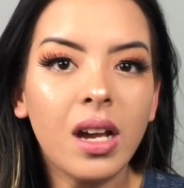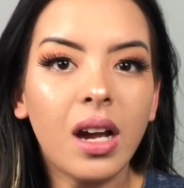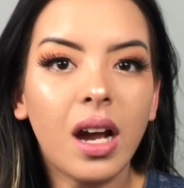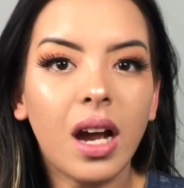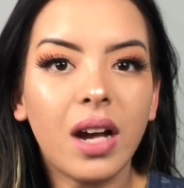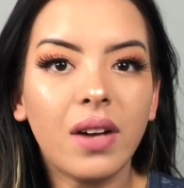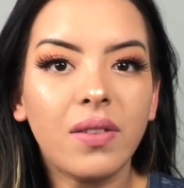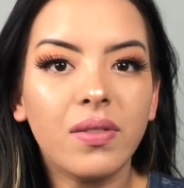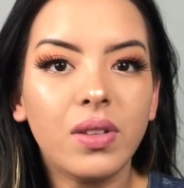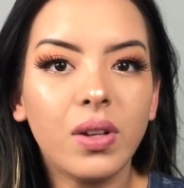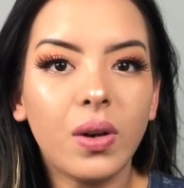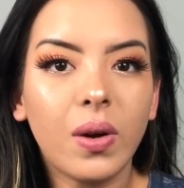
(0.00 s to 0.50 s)

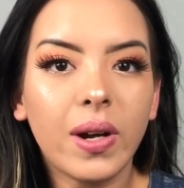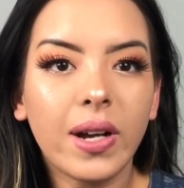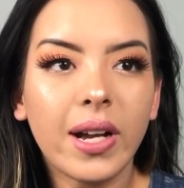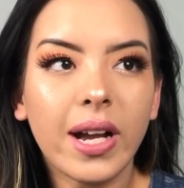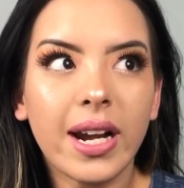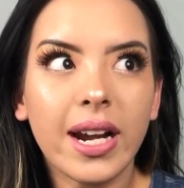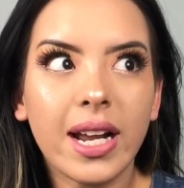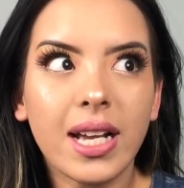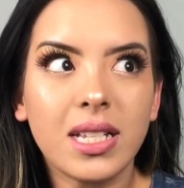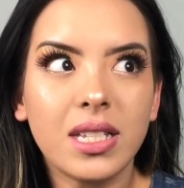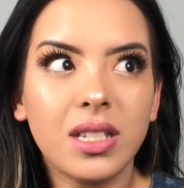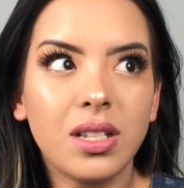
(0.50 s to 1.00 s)
I know I
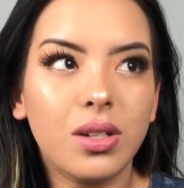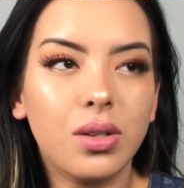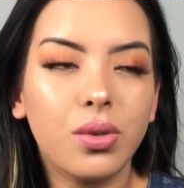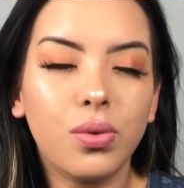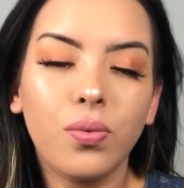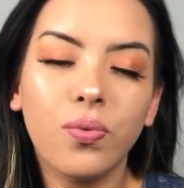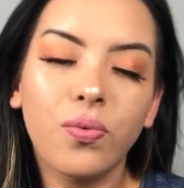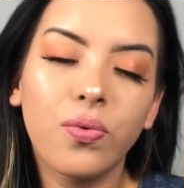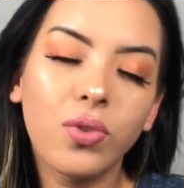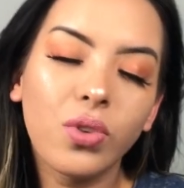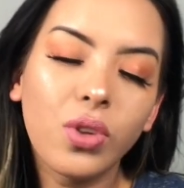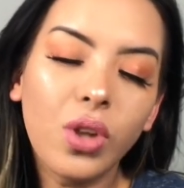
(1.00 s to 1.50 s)
got asked to do
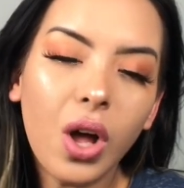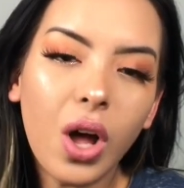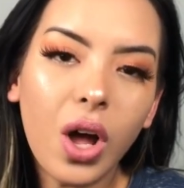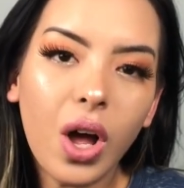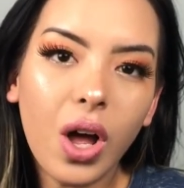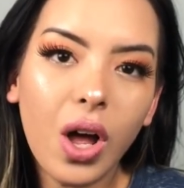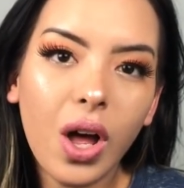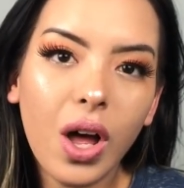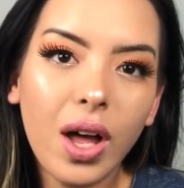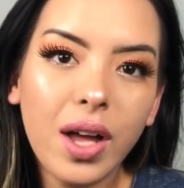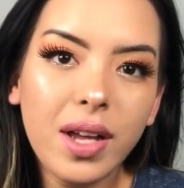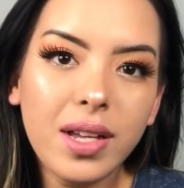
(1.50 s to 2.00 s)

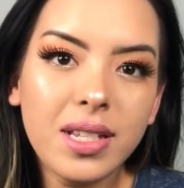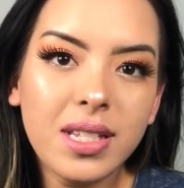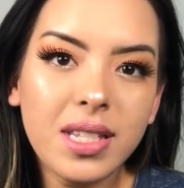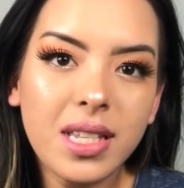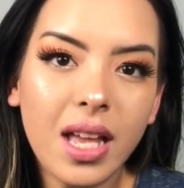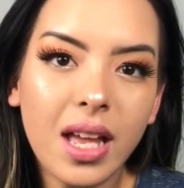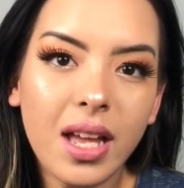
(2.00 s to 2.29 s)
vlogs.